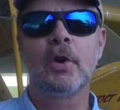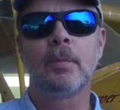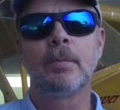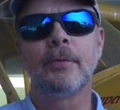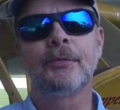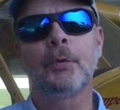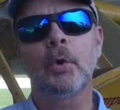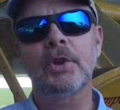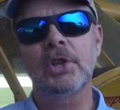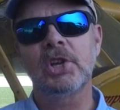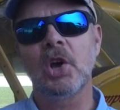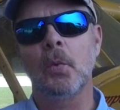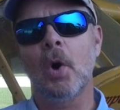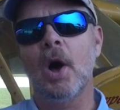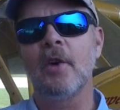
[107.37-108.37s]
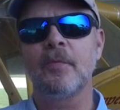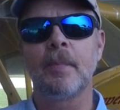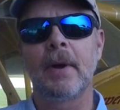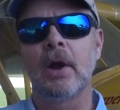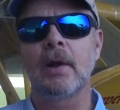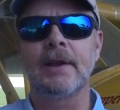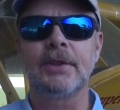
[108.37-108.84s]
before you go off
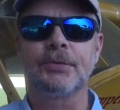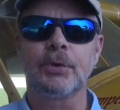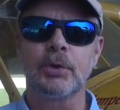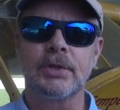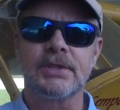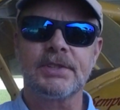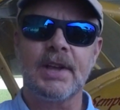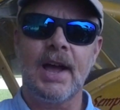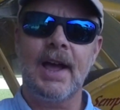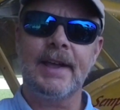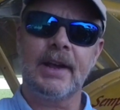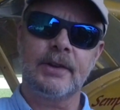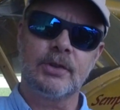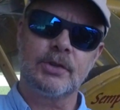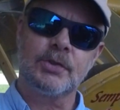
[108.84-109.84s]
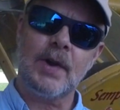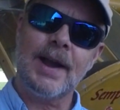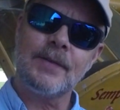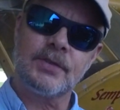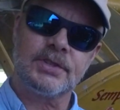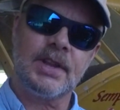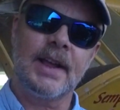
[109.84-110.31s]
barreling through the sky on your
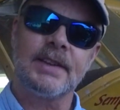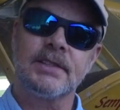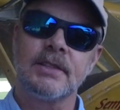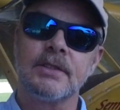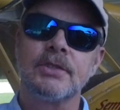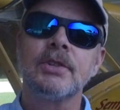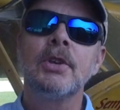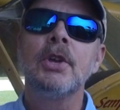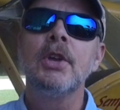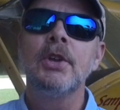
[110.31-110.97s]
driver's license,